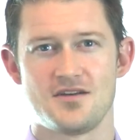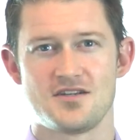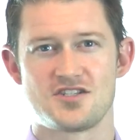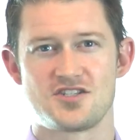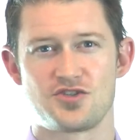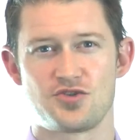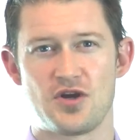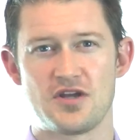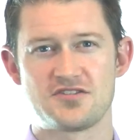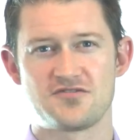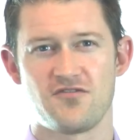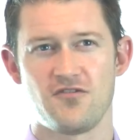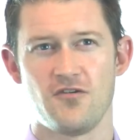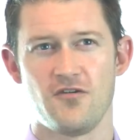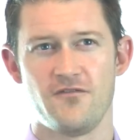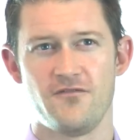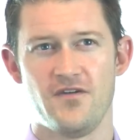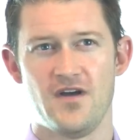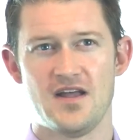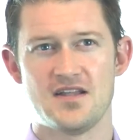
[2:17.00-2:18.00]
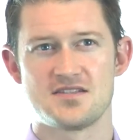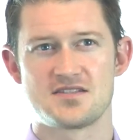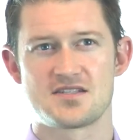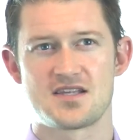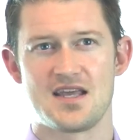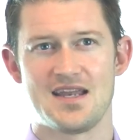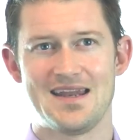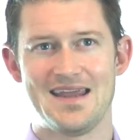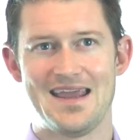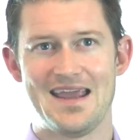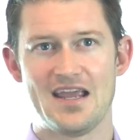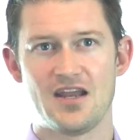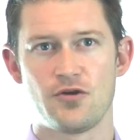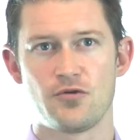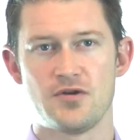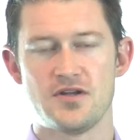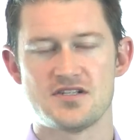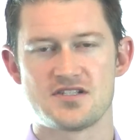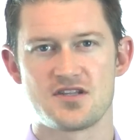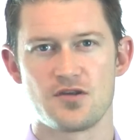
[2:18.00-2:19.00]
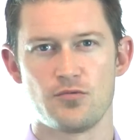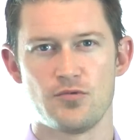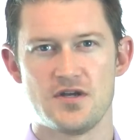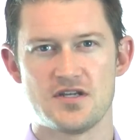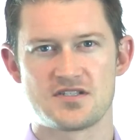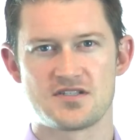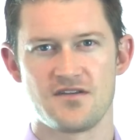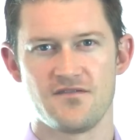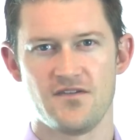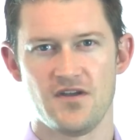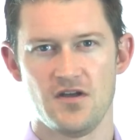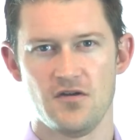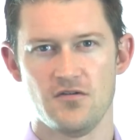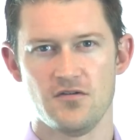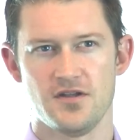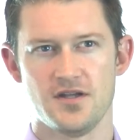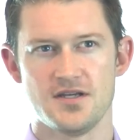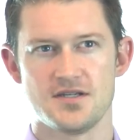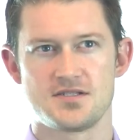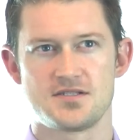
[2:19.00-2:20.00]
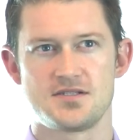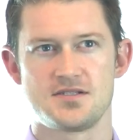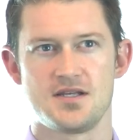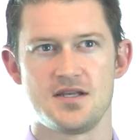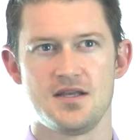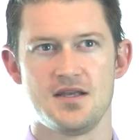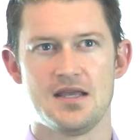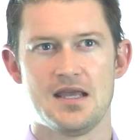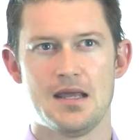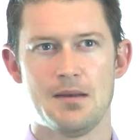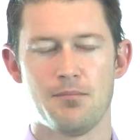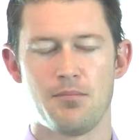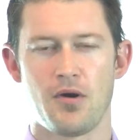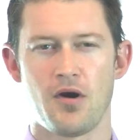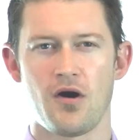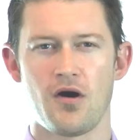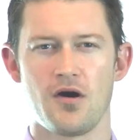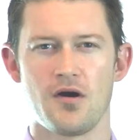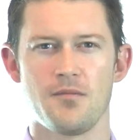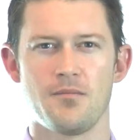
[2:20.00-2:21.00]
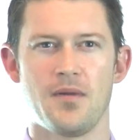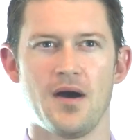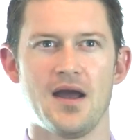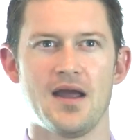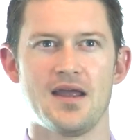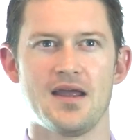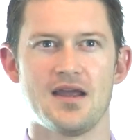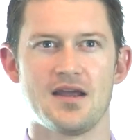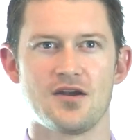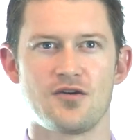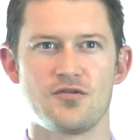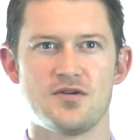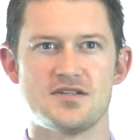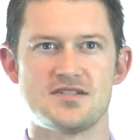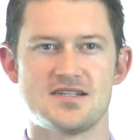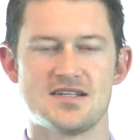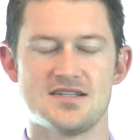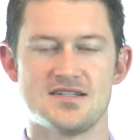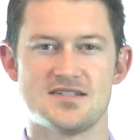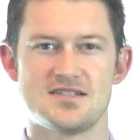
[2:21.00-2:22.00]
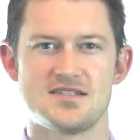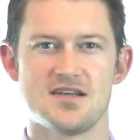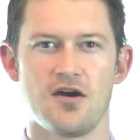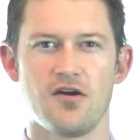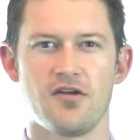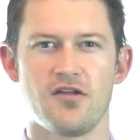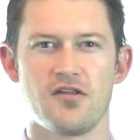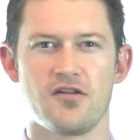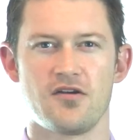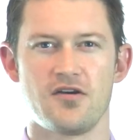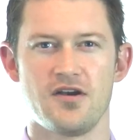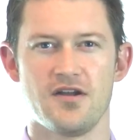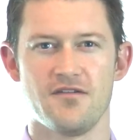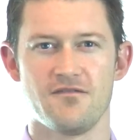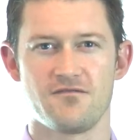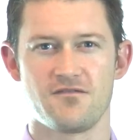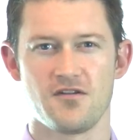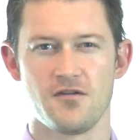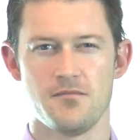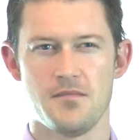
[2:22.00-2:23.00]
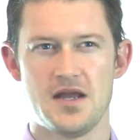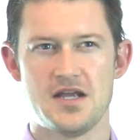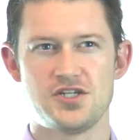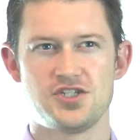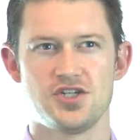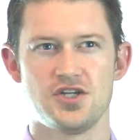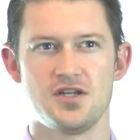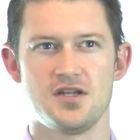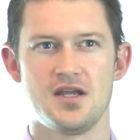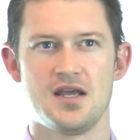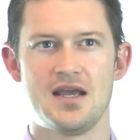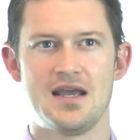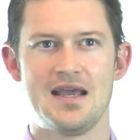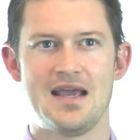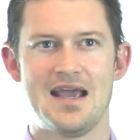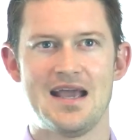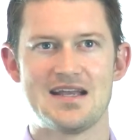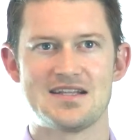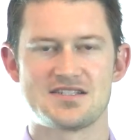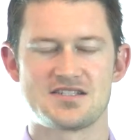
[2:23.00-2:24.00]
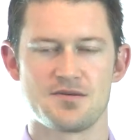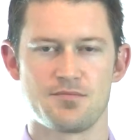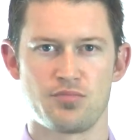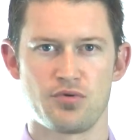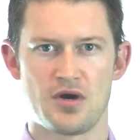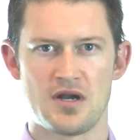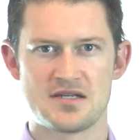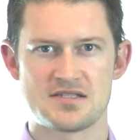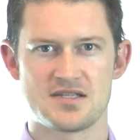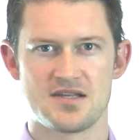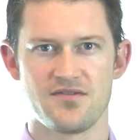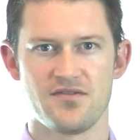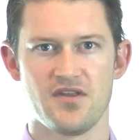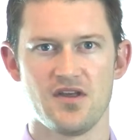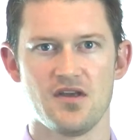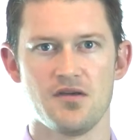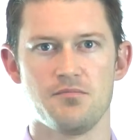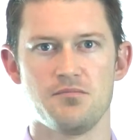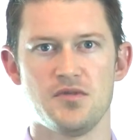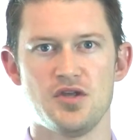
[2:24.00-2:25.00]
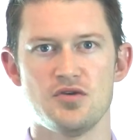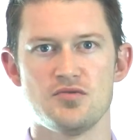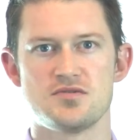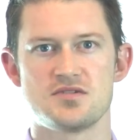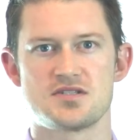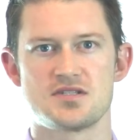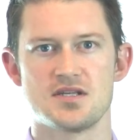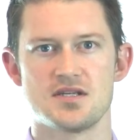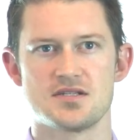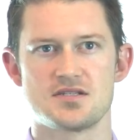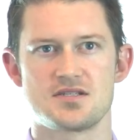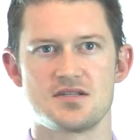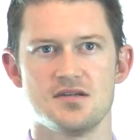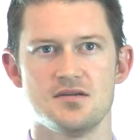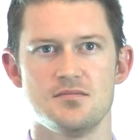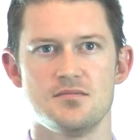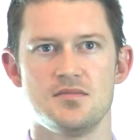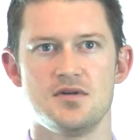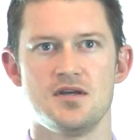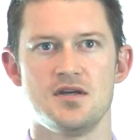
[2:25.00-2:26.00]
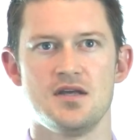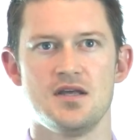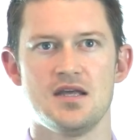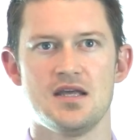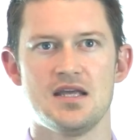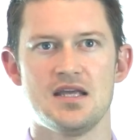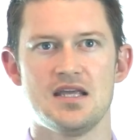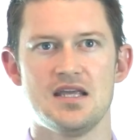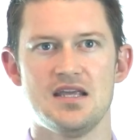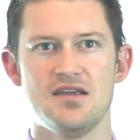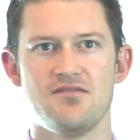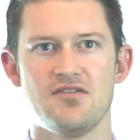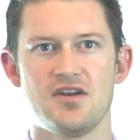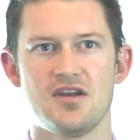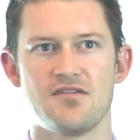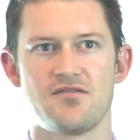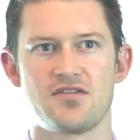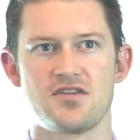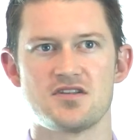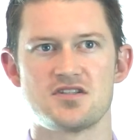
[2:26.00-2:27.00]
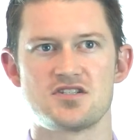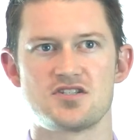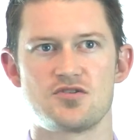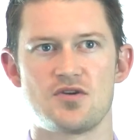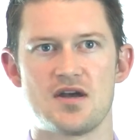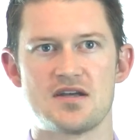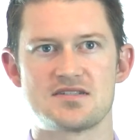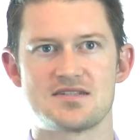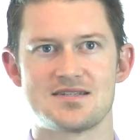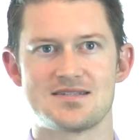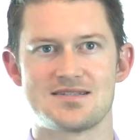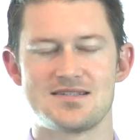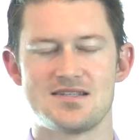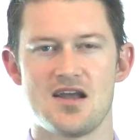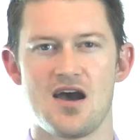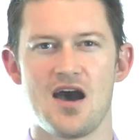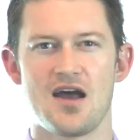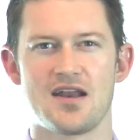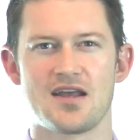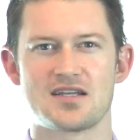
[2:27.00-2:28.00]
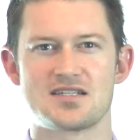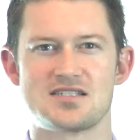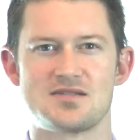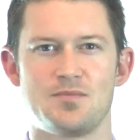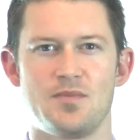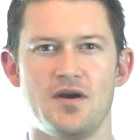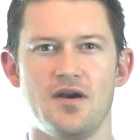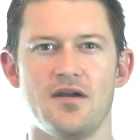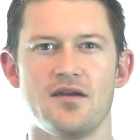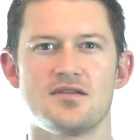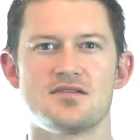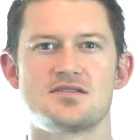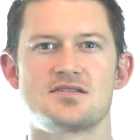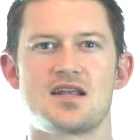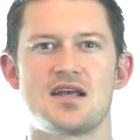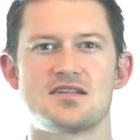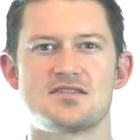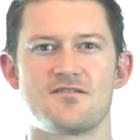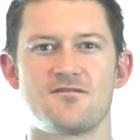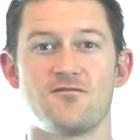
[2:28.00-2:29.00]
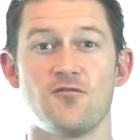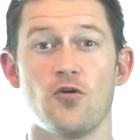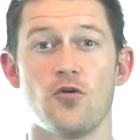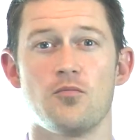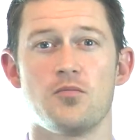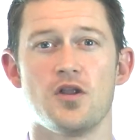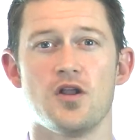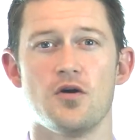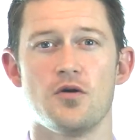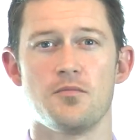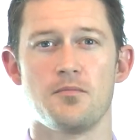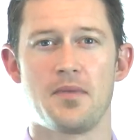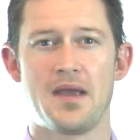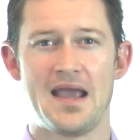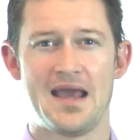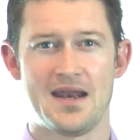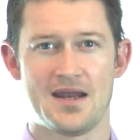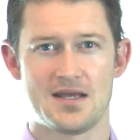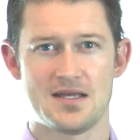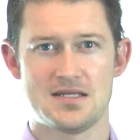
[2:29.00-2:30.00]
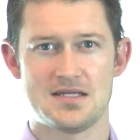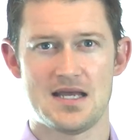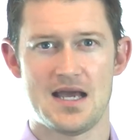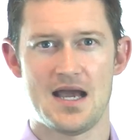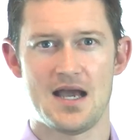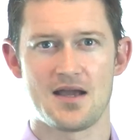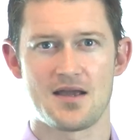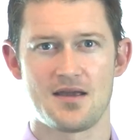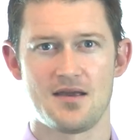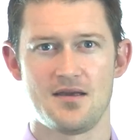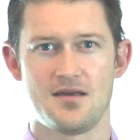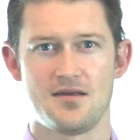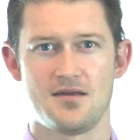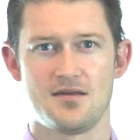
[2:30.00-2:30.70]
Stressful events can increase the risk of illness, in part by increasing cellular inflammation and suppressing the immune system, even if the stress is not experienced as a full-blown panic attack.